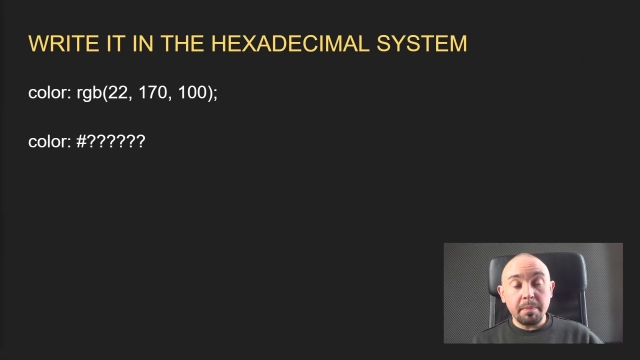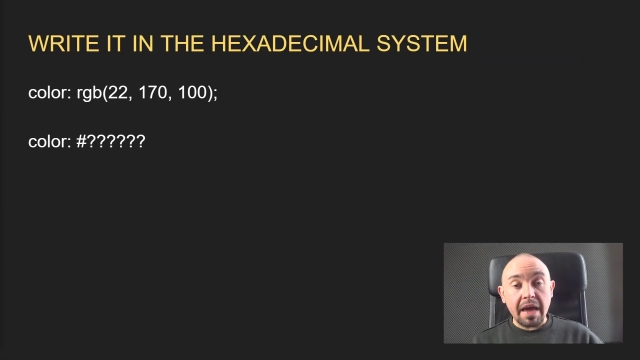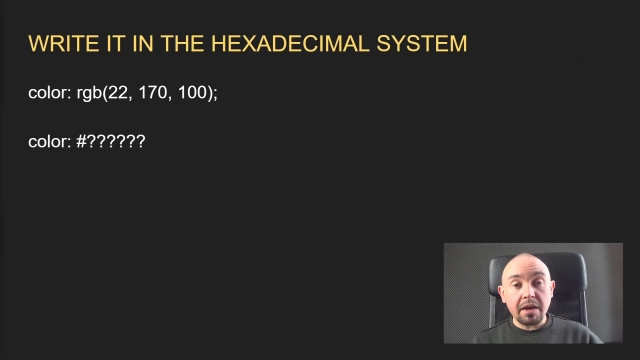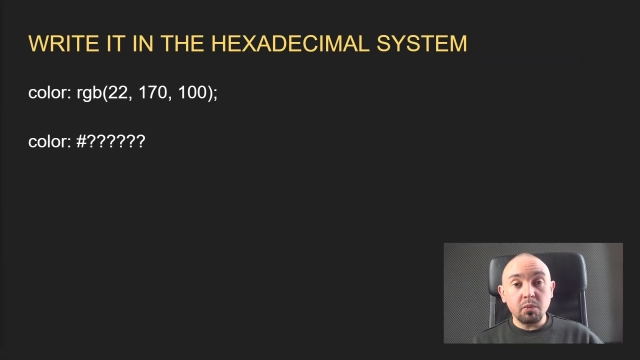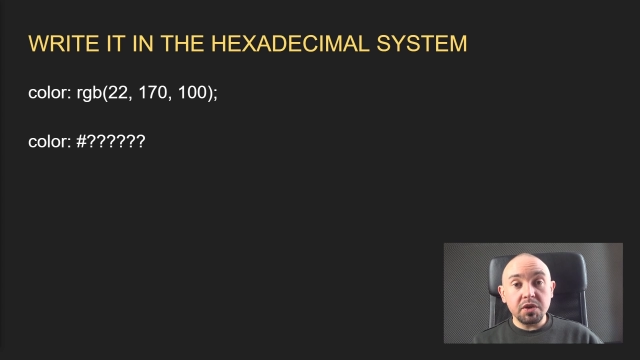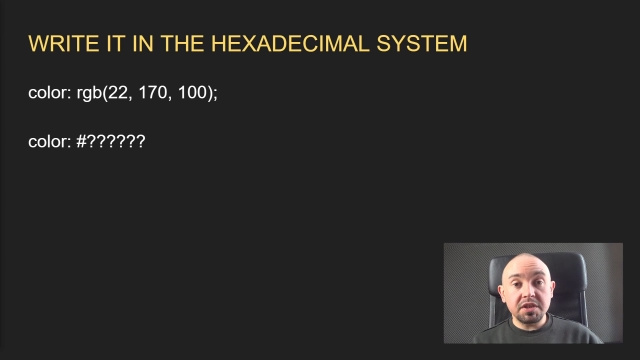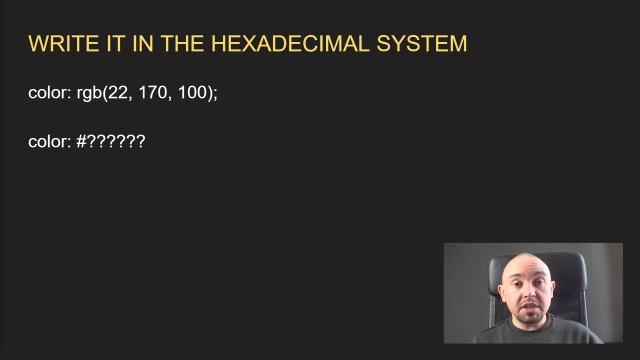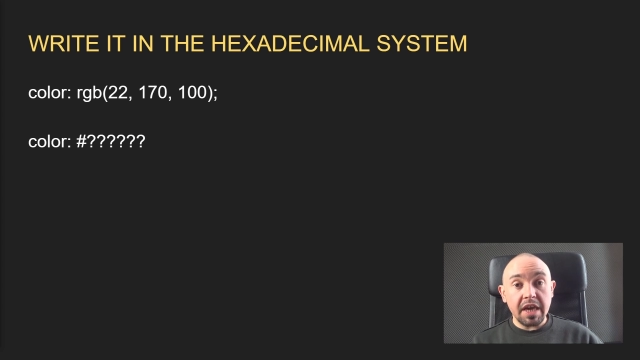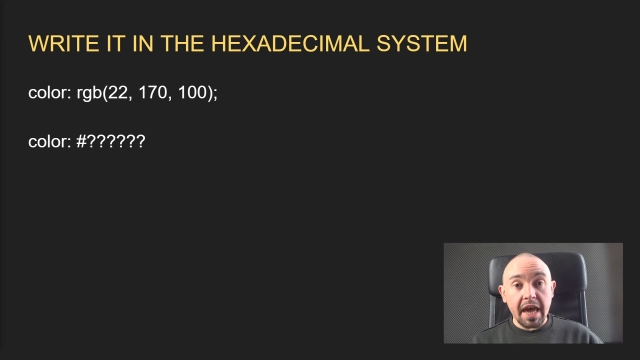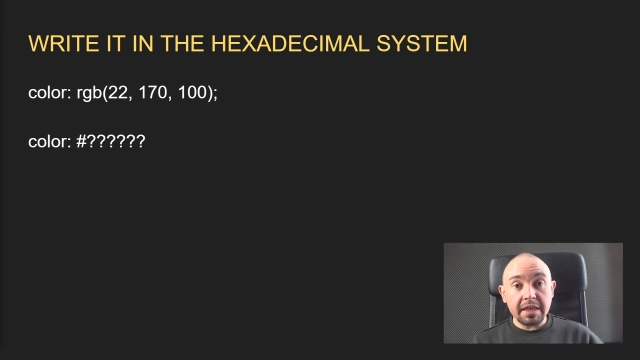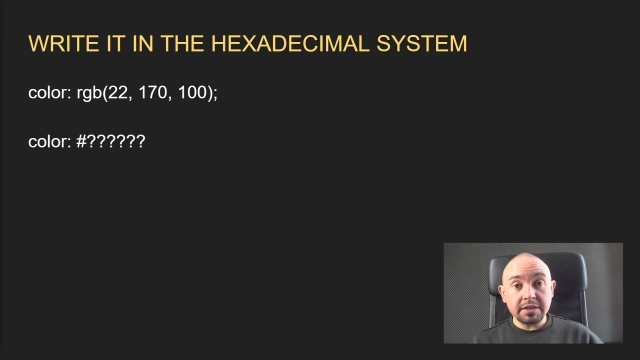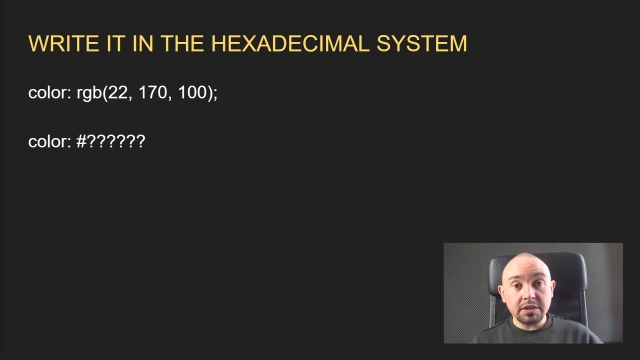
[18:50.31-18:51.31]
back with the
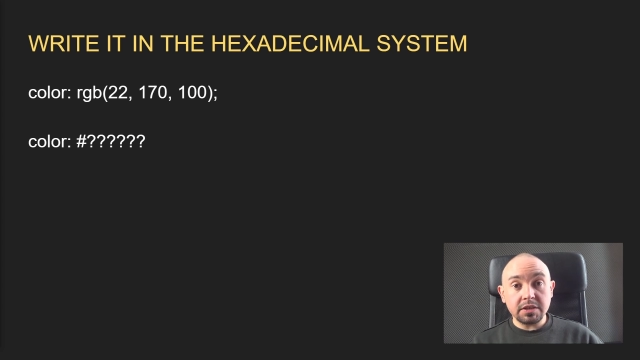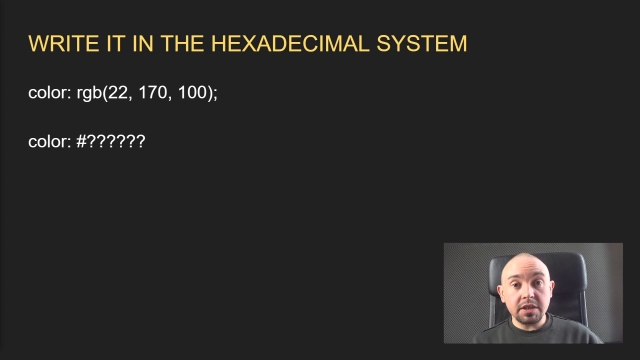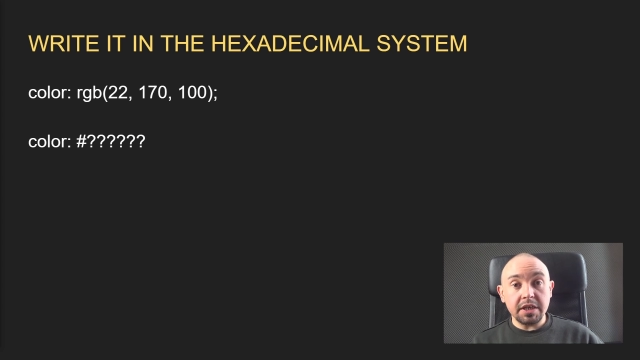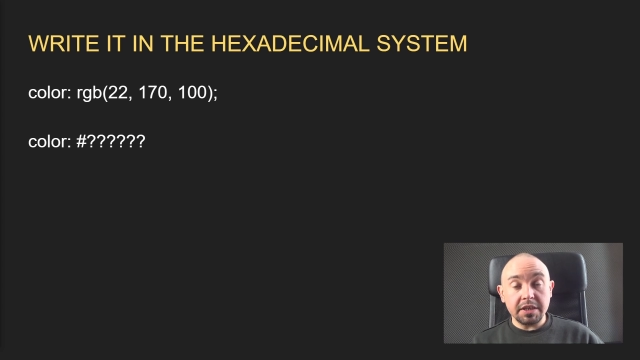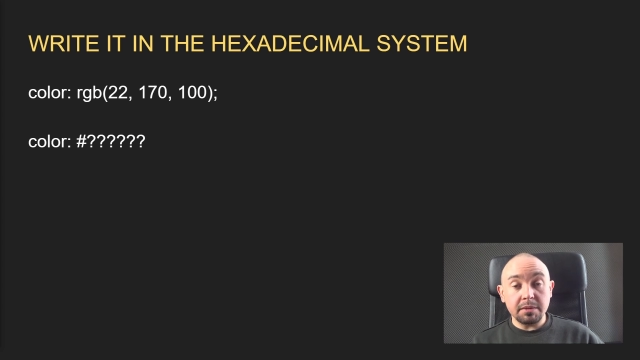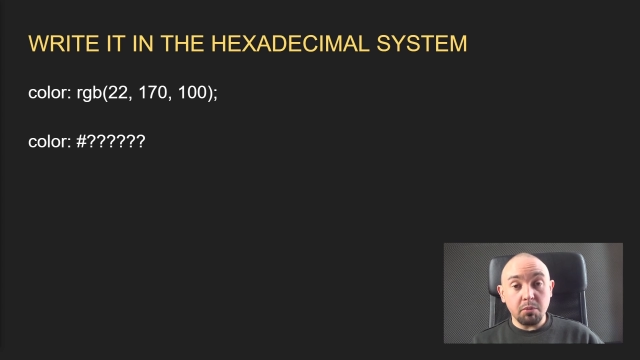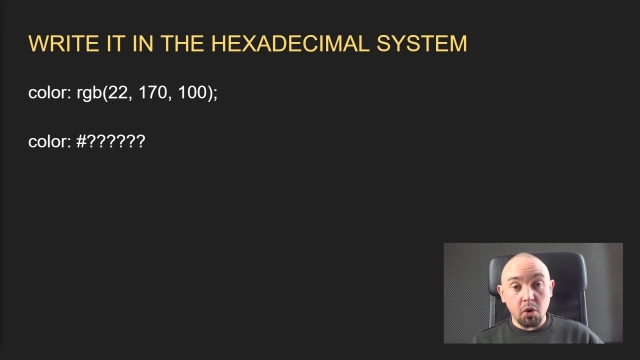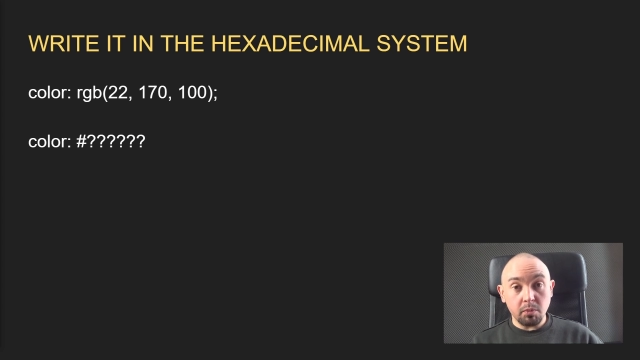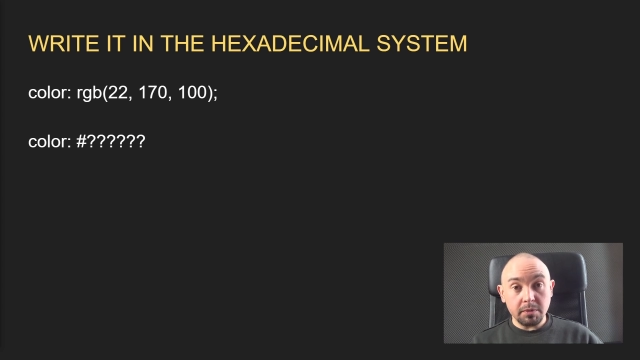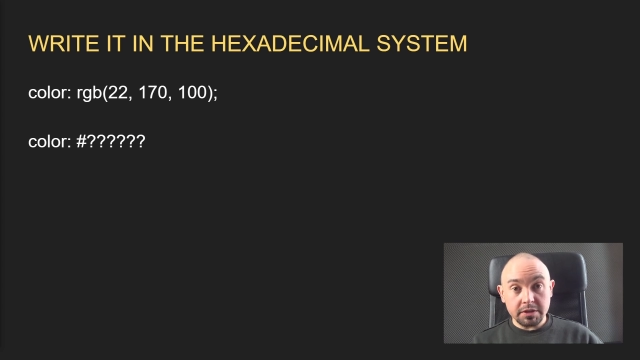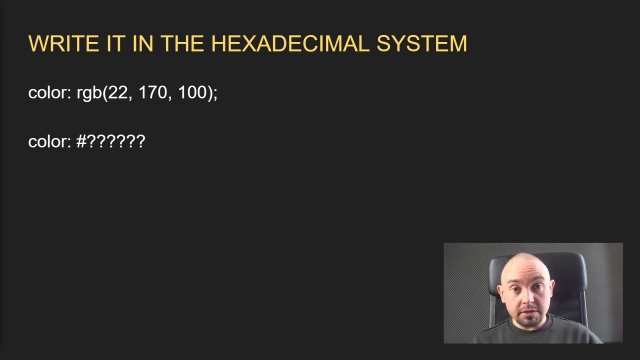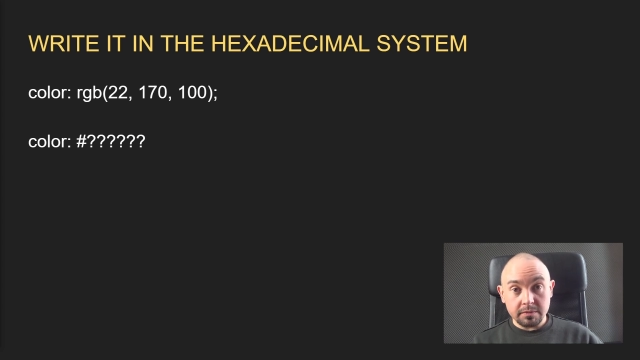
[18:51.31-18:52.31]
answer in a
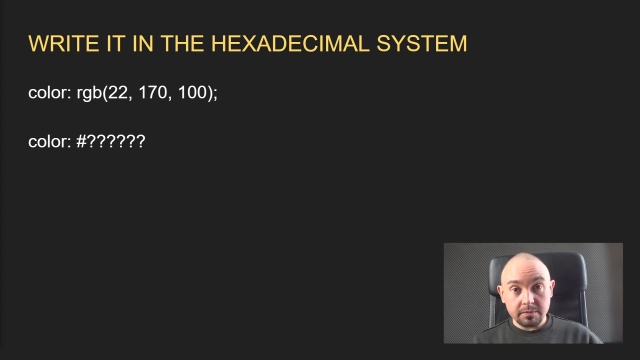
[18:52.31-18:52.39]
moment.